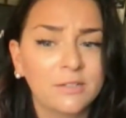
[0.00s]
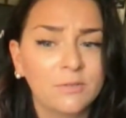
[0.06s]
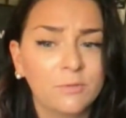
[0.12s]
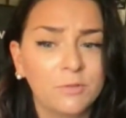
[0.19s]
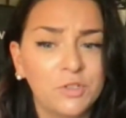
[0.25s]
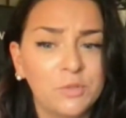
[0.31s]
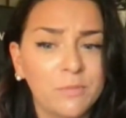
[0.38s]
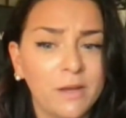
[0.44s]

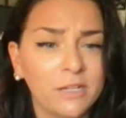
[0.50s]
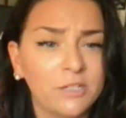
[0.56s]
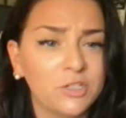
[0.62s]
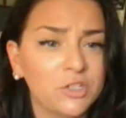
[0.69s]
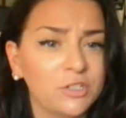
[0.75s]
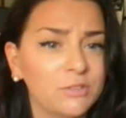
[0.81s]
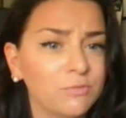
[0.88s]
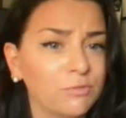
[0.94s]
Would you mind
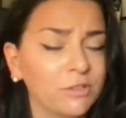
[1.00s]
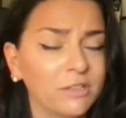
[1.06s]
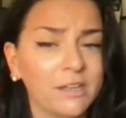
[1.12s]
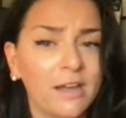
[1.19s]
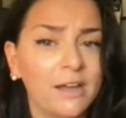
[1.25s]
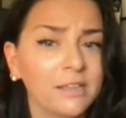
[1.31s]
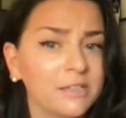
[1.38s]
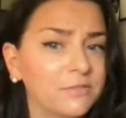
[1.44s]
just really
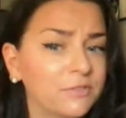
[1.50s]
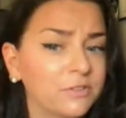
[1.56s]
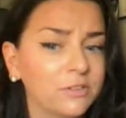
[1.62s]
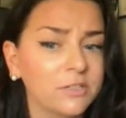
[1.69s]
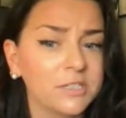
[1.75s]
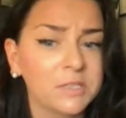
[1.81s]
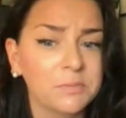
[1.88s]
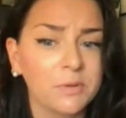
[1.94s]
high level
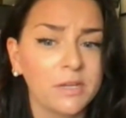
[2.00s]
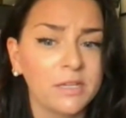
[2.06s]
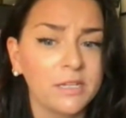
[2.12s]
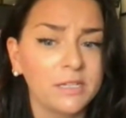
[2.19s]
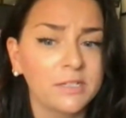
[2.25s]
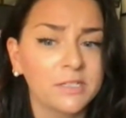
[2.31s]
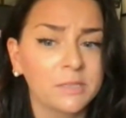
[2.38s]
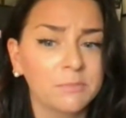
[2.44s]

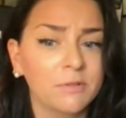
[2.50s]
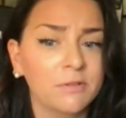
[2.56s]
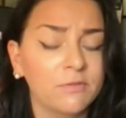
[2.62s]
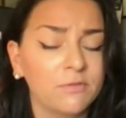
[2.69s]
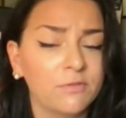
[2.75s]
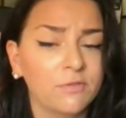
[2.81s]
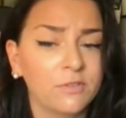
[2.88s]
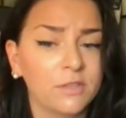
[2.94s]
explaining some of